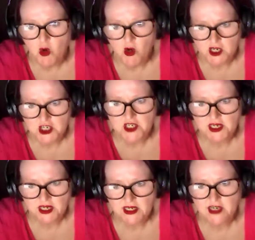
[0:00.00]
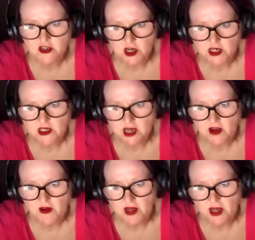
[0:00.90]
mortgages, etc.
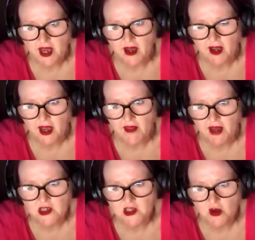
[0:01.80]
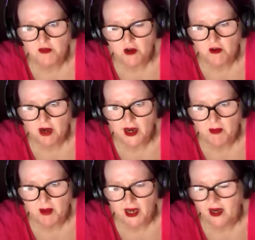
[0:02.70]
So yeah, I get that sort of career
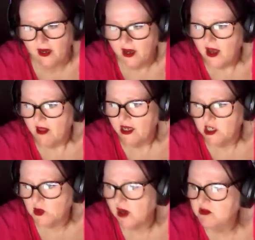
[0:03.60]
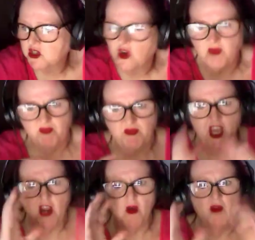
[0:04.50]
plan. That's what I was sort of
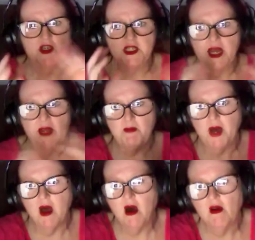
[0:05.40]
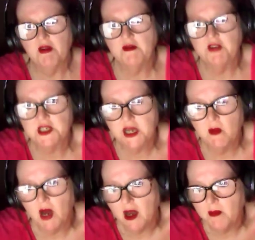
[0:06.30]
on the same path, if you see what I